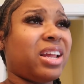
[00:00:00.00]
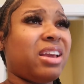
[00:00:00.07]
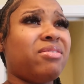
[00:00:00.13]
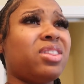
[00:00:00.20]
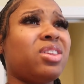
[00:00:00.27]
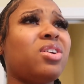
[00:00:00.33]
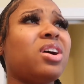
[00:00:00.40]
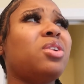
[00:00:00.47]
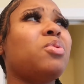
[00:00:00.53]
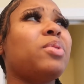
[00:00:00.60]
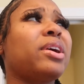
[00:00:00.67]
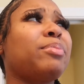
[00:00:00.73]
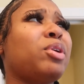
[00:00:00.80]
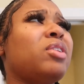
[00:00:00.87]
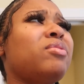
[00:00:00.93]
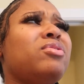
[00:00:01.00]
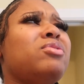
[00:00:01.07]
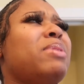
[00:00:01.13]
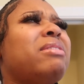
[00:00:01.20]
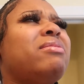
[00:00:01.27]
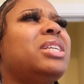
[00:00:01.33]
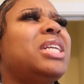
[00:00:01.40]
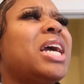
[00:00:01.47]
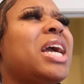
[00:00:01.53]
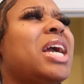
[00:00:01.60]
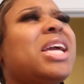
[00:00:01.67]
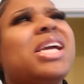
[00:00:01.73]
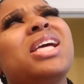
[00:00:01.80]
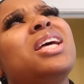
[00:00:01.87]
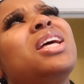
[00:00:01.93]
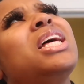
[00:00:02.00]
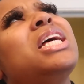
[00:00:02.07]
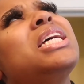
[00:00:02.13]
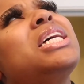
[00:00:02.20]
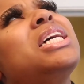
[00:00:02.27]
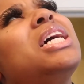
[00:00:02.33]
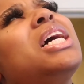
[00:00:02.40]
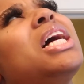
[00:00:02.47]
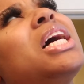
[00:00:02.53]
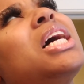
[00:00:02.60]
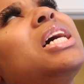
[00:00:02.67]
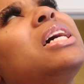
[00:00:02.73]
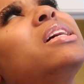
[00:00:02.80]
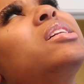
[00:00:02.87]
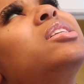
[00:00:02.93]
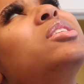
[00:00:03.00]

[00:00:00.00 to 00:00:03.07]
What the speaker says: Even though I don't wear perfume every day, I